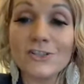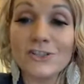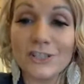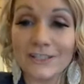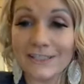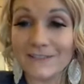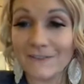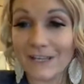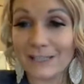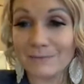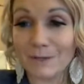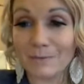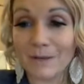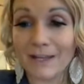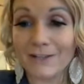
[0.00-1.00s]
Jill's
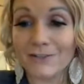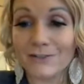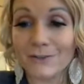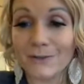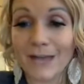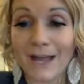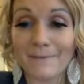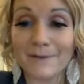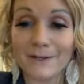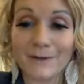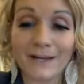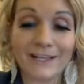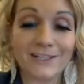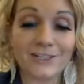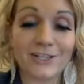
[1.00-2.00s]
Facebook page. So yeah, I'm going to
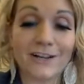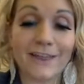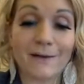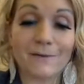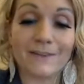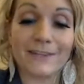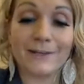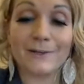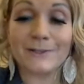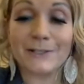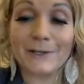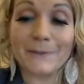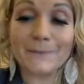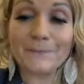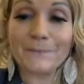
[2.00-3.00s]
go ahead and share that with you
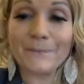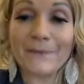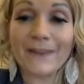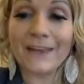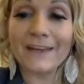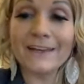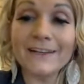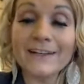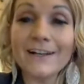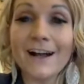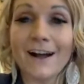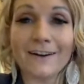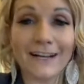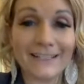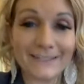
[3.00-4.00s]
too.
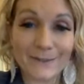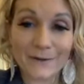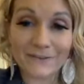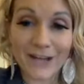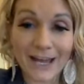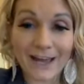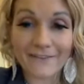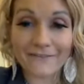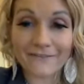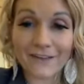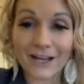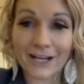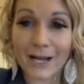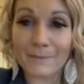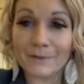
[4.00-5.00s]
All right, so I've got
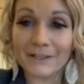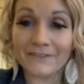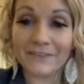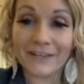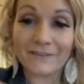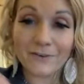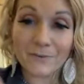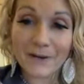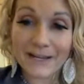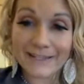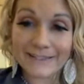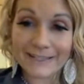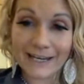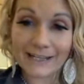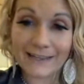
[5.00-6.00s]
a couple of
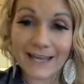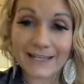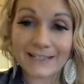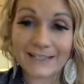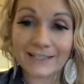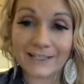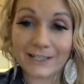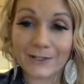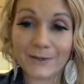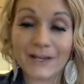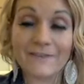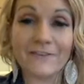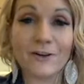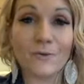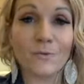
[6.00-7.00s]
giveaways that I'd like to do.
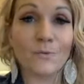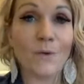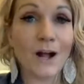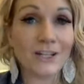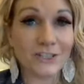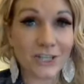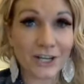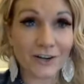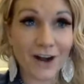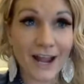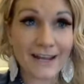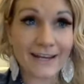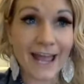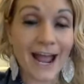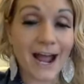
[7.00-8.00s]
If you're watching
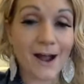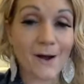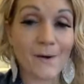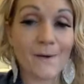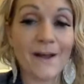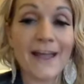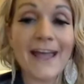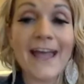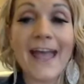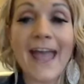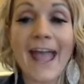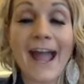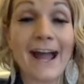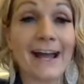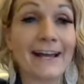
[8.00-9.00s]
right now
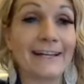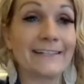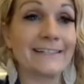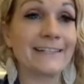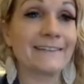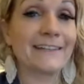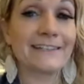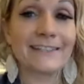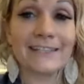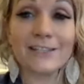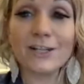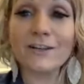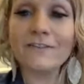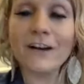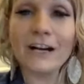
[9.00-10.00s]
and this
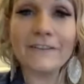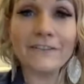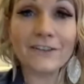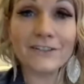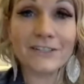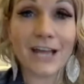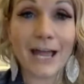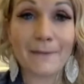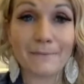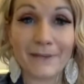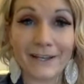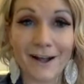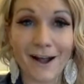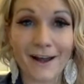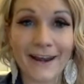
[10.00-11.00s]
is your very first time
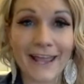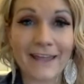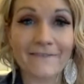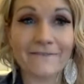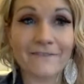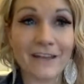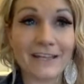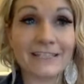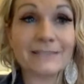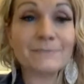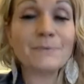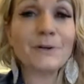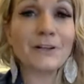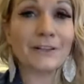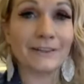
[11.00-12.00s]
being on a Facebook
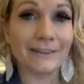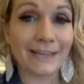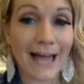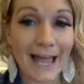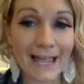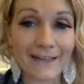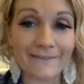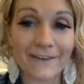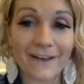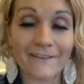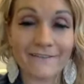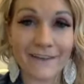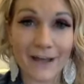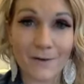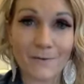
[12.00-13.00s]
Live
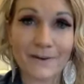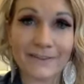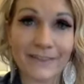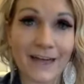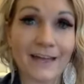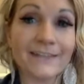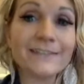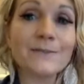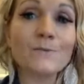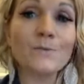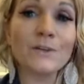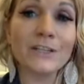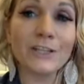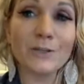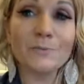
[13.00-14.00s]
event with us,
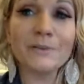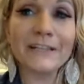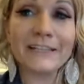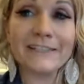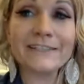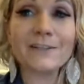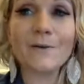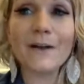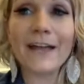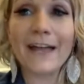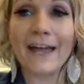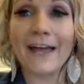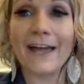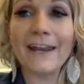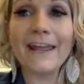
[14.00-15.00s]
will you please go
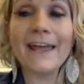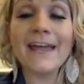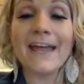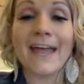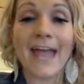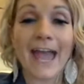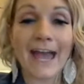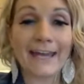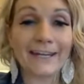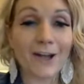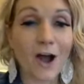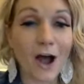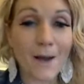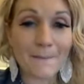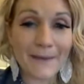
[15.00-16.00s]
ahead and
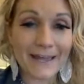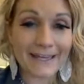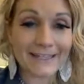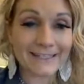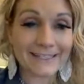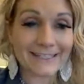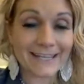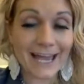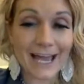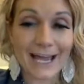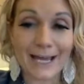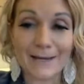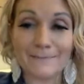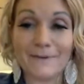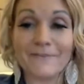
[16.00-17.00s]
comment
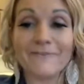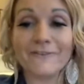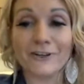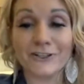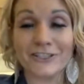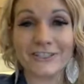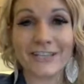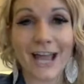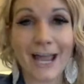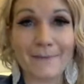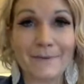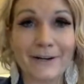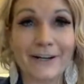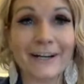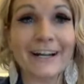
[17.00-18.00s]
first
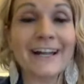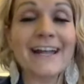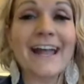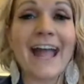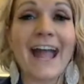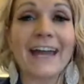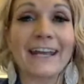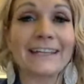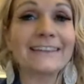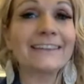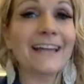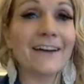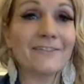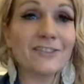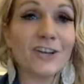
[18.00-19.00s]
timer? And I'd
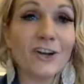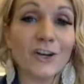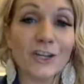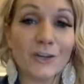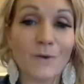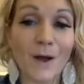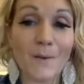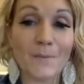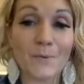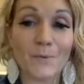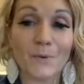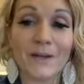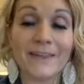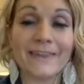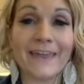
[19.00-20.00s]
love to hook you up
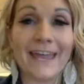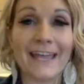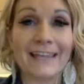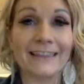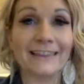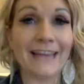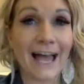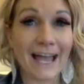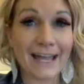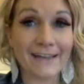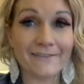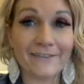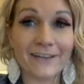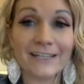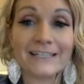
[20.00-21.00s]
with a
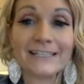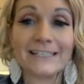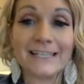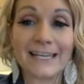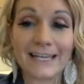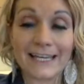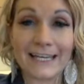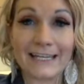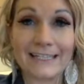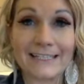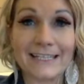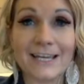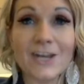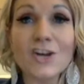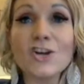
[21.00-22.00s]
live
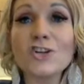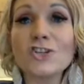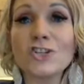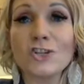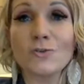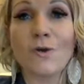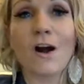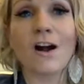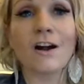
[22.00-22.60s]
ticket to